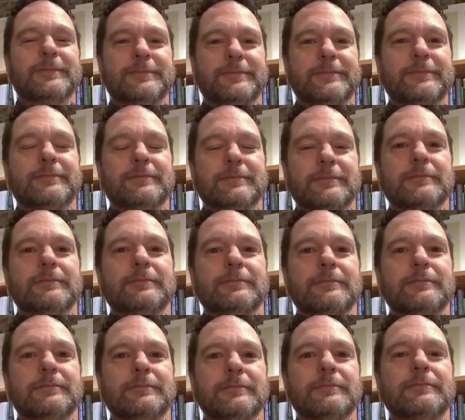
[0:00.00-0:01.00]

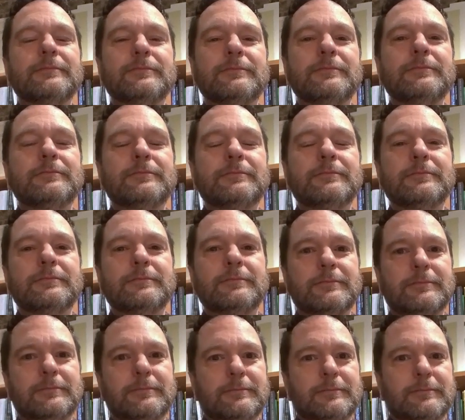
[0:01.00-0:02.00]

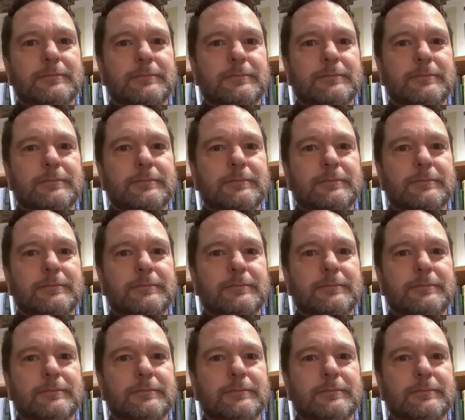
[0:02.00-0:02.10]
[no speech]